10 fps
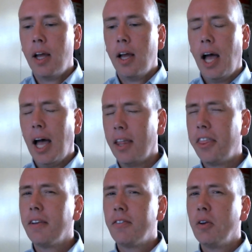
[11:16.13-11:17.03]
And
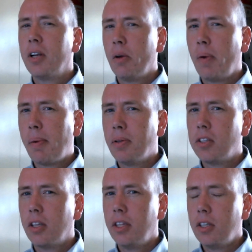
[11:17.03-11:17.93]
think of nuclear weapons
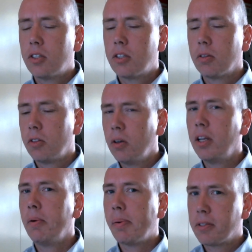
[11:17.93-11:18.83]
on this. Nuclear
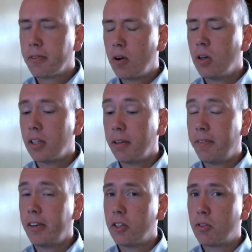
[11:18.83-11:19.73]
weapons, of course, are
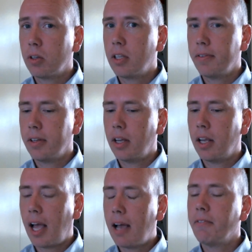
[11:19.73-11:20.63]
very destructive and
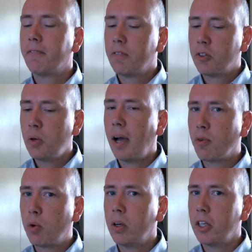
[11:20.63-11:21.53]
do have
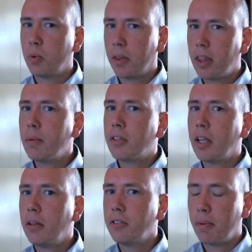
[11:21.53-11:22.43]
qualities within
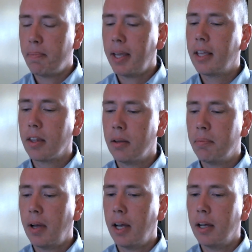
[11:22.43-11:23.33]
themselves that make them
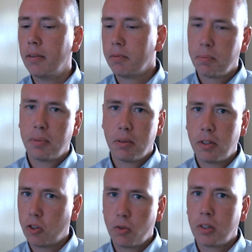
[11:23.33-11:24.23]

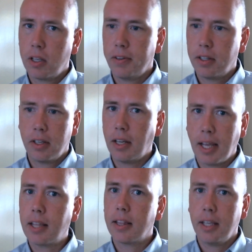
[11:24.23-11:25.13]
destructive and
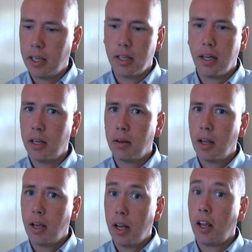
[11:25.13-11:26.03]
deadly and
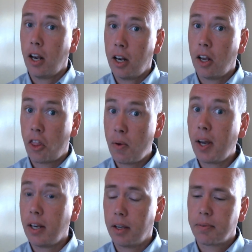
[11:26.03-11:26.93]
threatening.